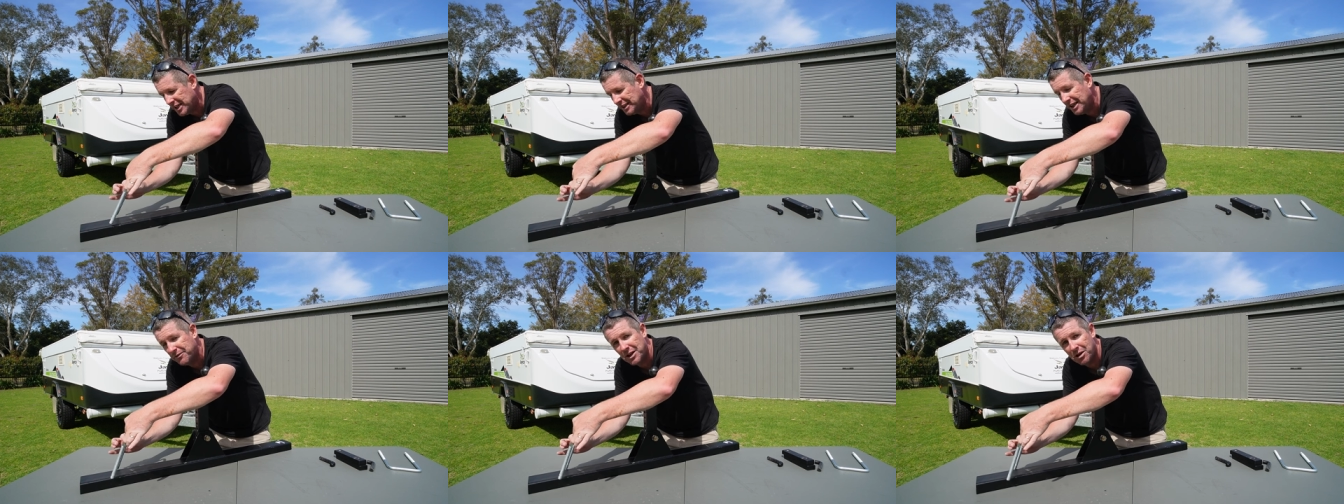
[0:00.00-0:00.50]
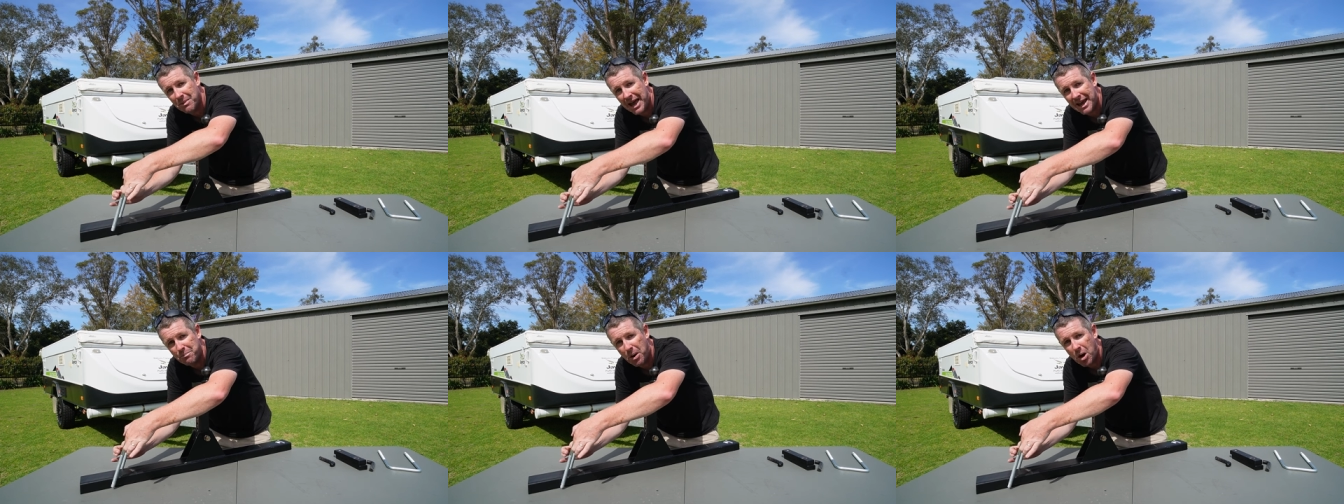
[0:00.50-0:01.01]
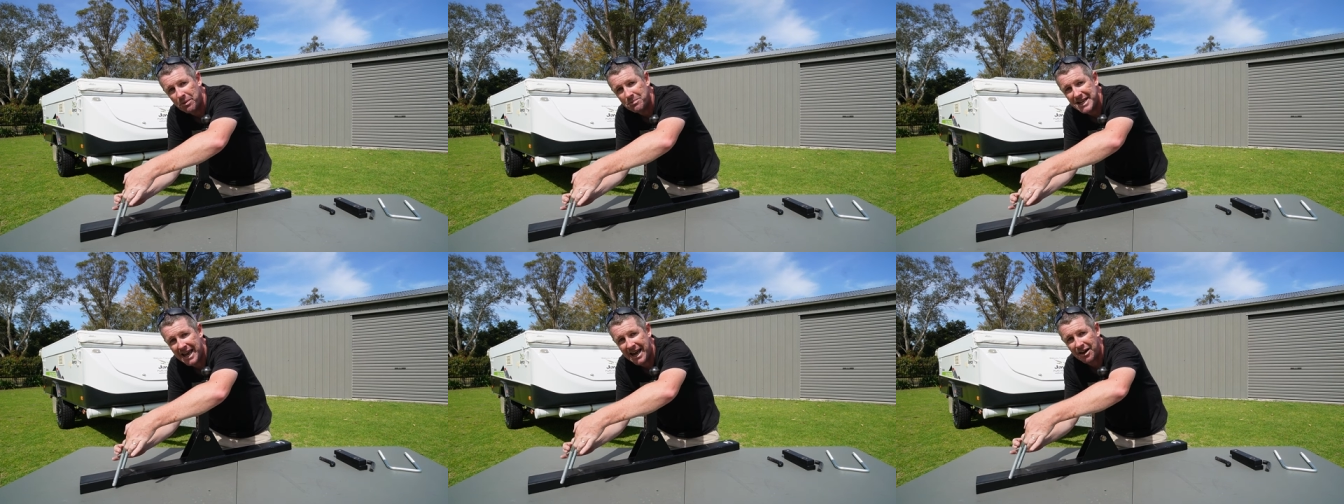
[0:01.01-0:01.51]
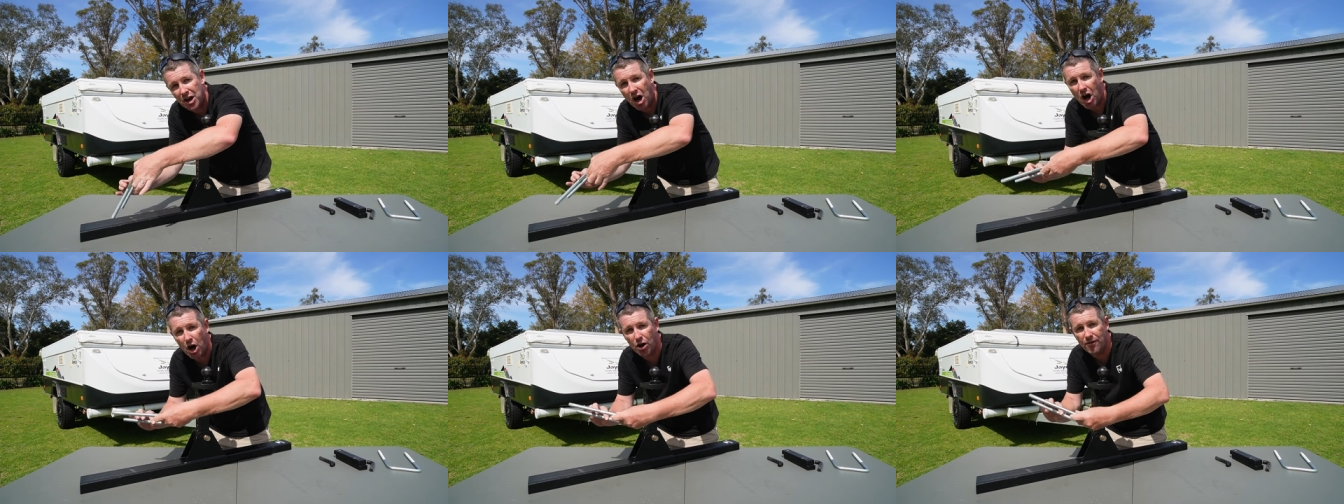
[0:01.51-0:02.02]
can lift them and pop them down
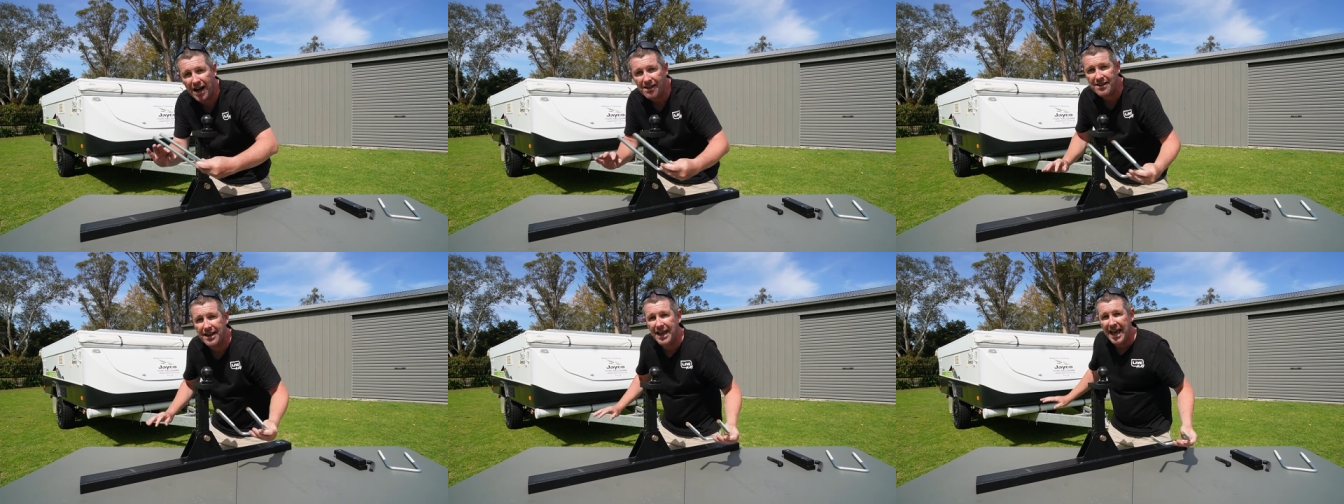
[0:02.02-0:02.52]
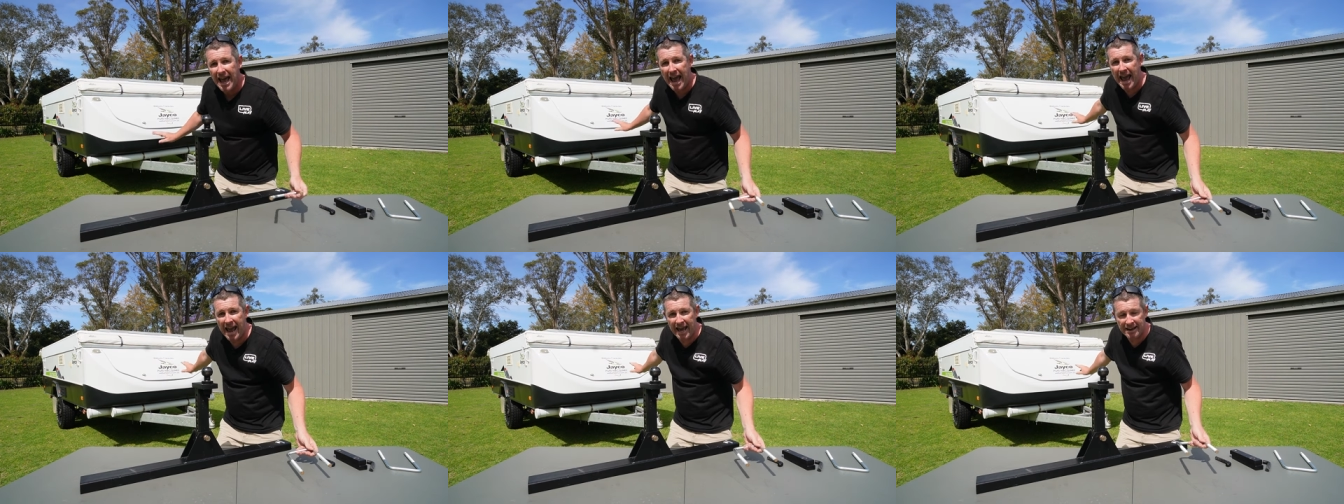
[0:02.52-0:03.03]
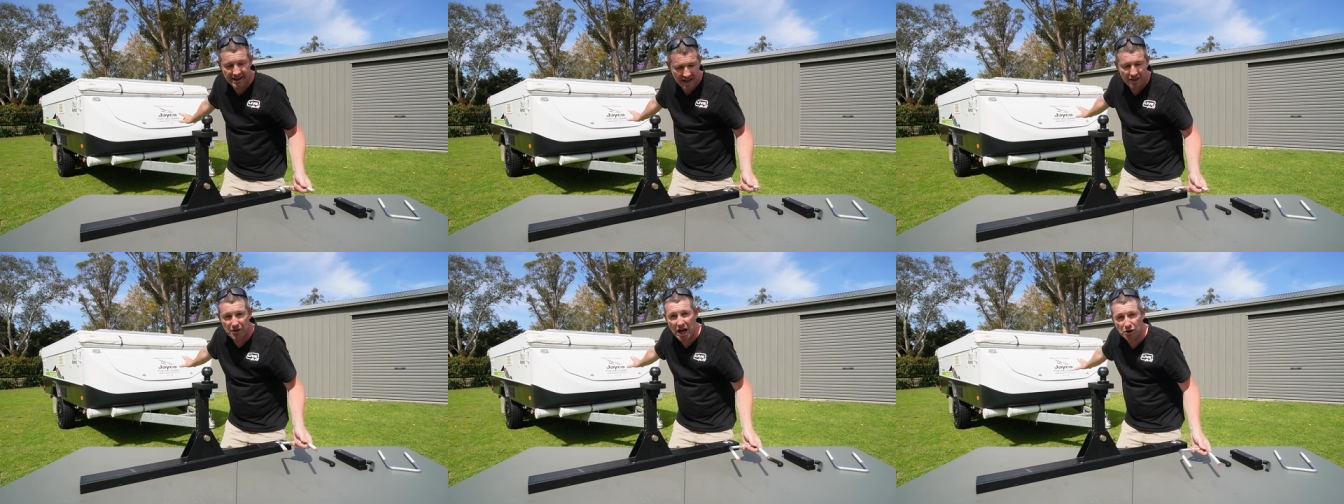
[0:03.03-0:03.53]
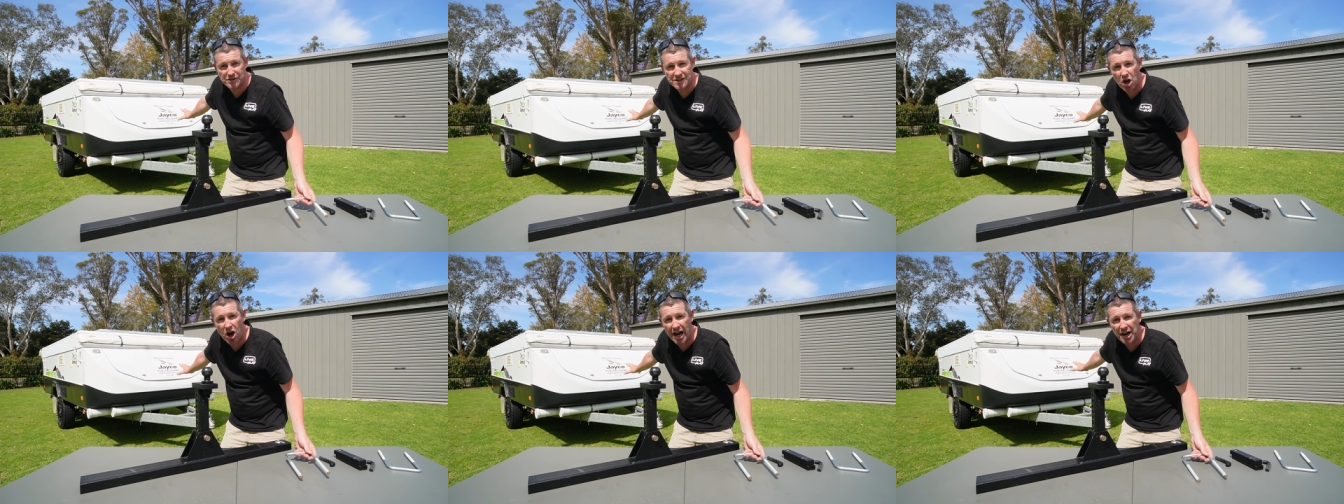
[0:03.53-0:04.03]
over, and they'll
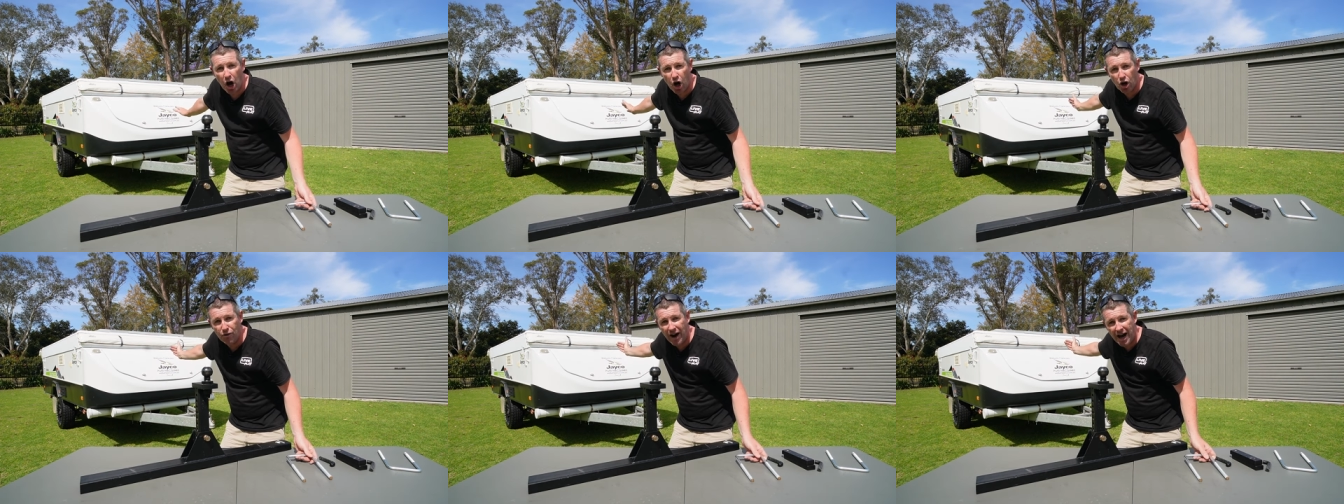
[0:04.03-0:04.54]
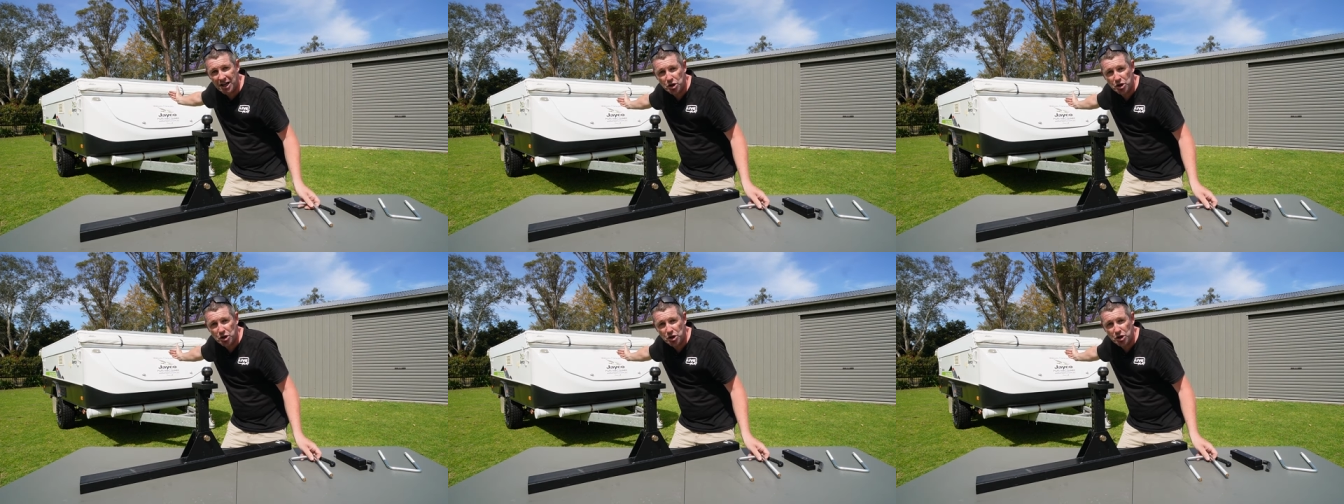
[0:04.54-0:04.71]
slide over